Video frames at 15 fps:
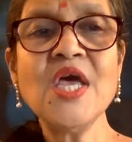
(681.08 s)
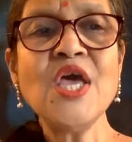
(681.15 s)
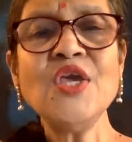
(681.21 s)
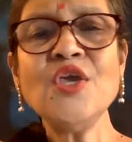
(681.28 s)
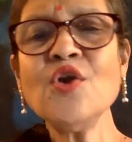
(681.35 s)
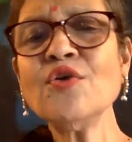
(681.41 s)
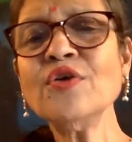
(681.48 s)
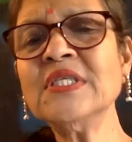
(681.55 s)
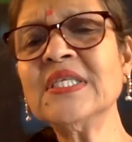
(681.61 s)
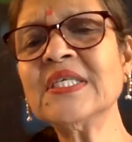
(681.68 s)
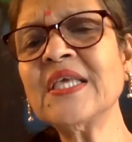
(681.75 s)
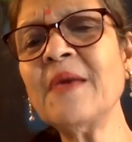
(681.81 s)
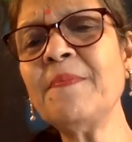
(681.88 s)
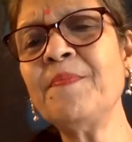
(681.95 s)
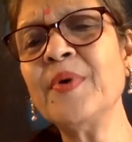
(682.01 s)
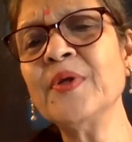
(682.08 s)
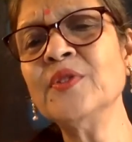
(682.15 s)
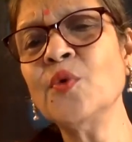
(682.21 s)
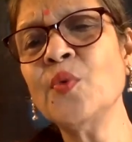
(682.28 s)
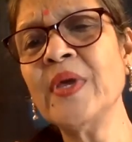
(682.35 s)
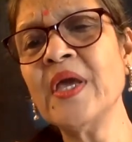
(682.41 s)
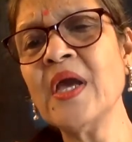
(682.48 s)
You could skip on
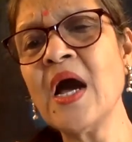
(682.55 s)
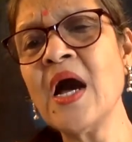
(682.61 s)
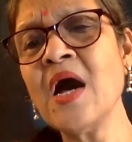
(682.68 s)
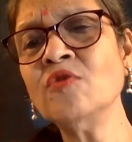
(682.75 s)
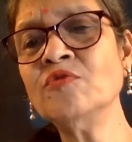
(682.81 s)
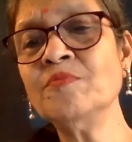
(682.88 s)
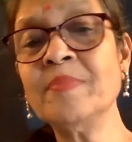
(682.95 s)
the way out,